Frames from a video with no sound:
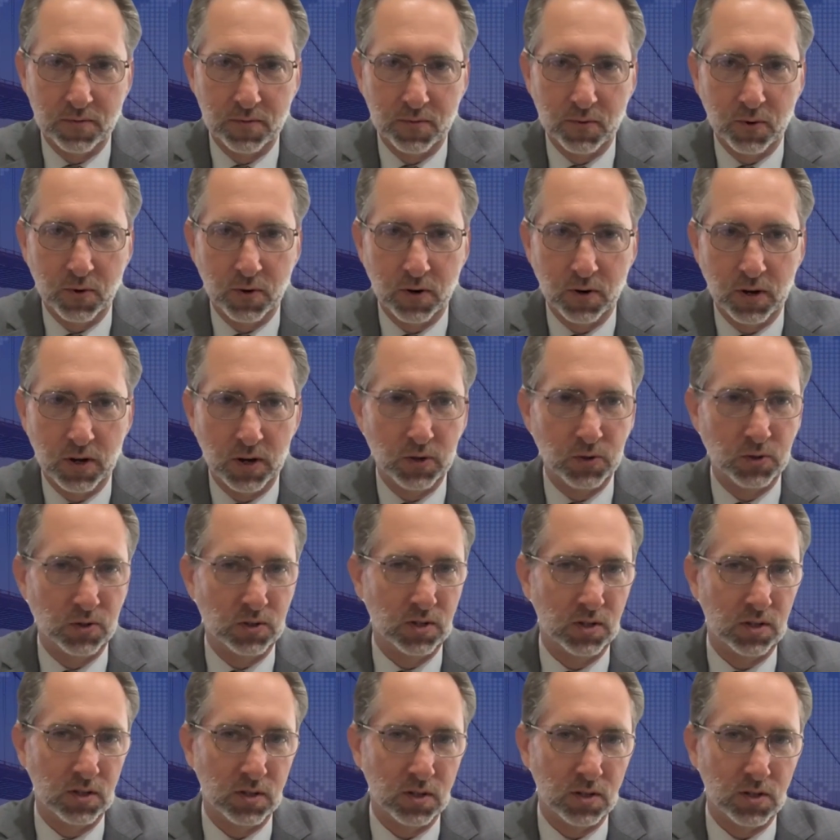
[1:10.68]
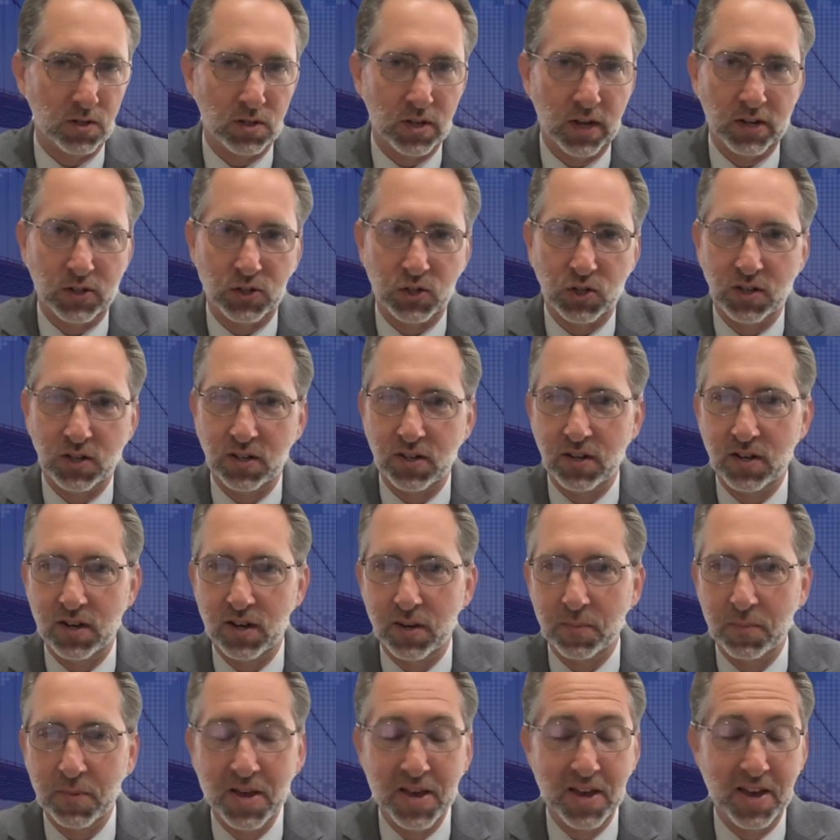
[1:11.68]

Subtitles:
for hosting this session. I